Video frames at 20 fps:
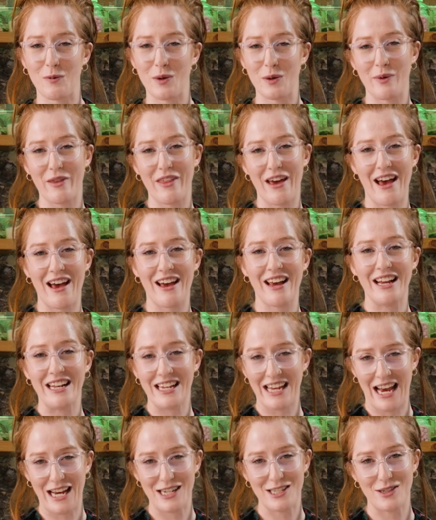will be there in
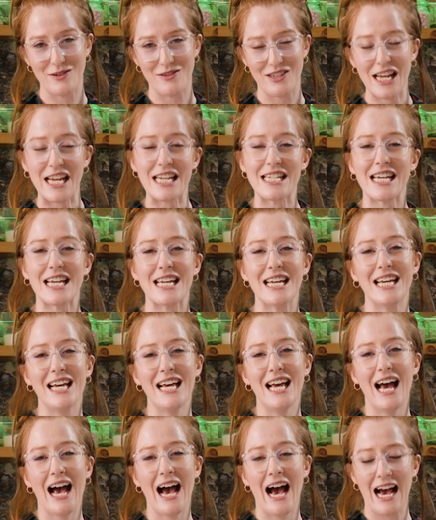case you need it.
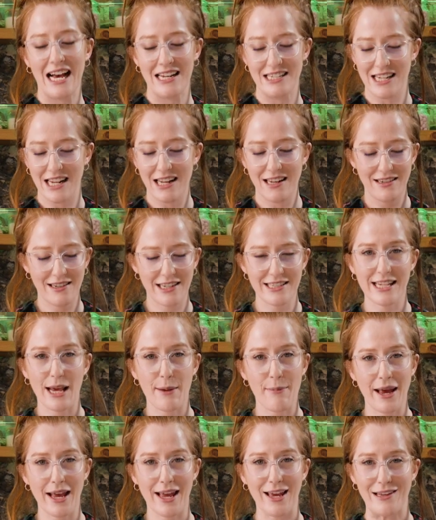And let's
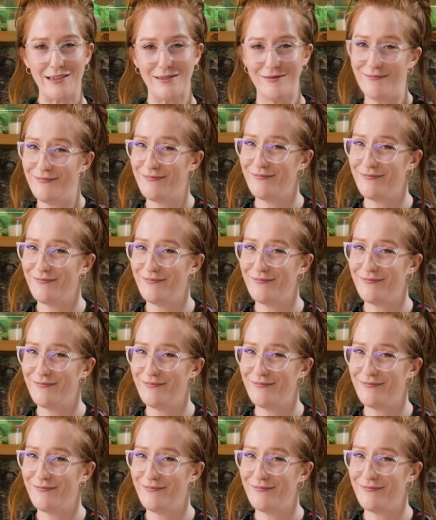get baking.